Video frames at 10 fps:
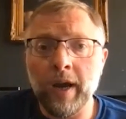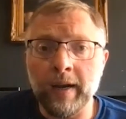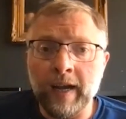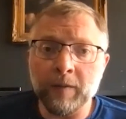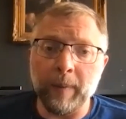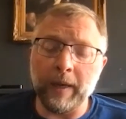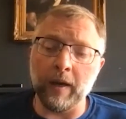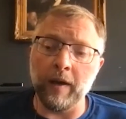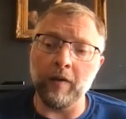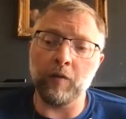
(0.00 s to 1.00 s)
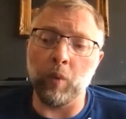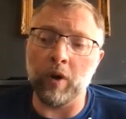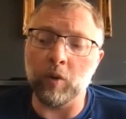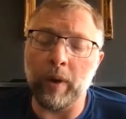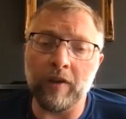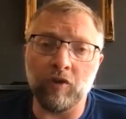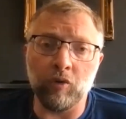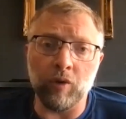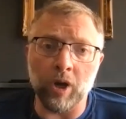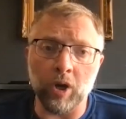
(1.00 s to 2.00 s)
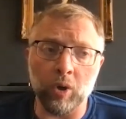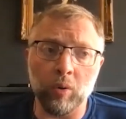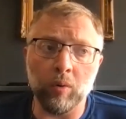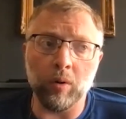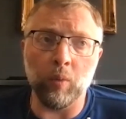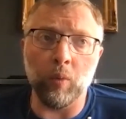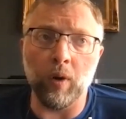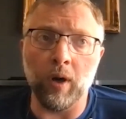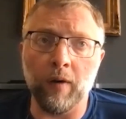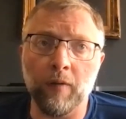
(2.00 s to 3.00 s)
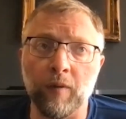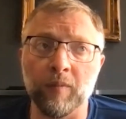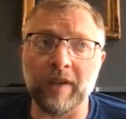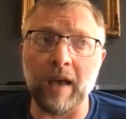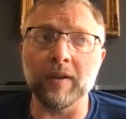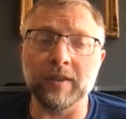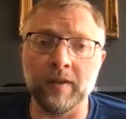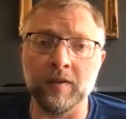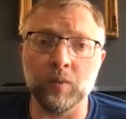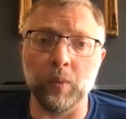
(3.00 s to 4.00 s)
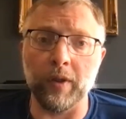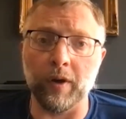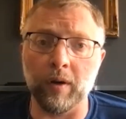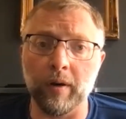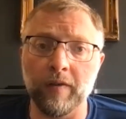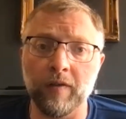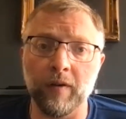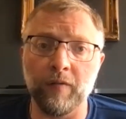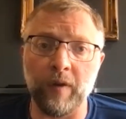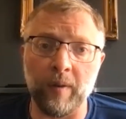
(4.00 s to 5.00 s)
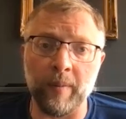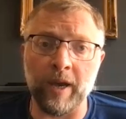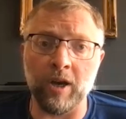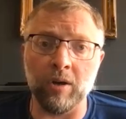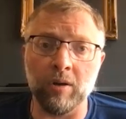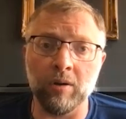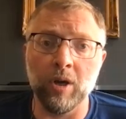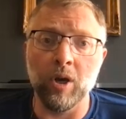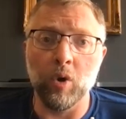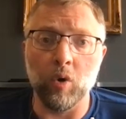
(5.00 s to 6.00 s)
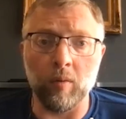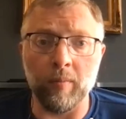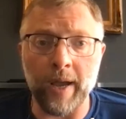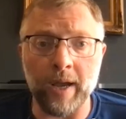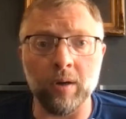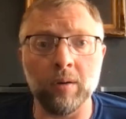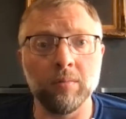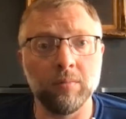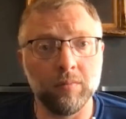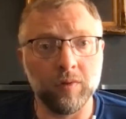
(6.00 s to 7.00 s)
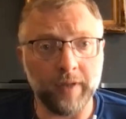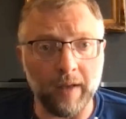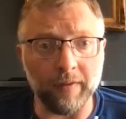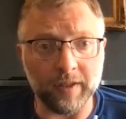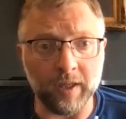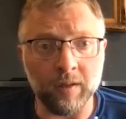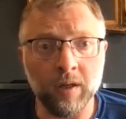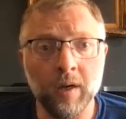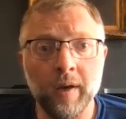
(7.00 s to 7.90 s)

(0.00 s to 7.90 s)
And that's because one of the ways you know uh, from skeletons, whether it's a female or male skeleton,